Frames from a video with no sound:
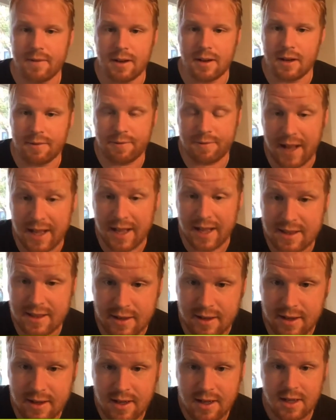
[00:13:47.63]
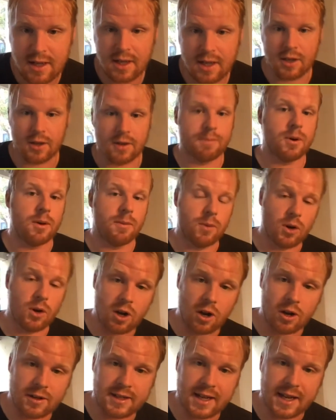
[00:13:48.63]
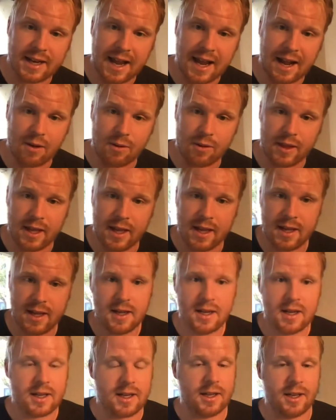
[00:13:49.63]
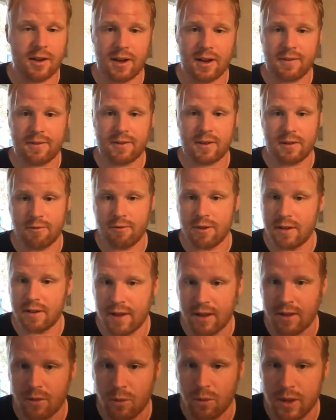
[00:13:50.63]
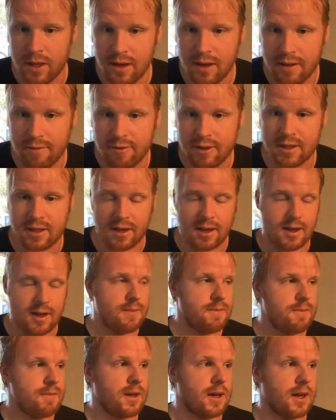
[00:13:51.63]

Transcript: faster, you can put more content out there, you don't have to reinvent the wheel every time.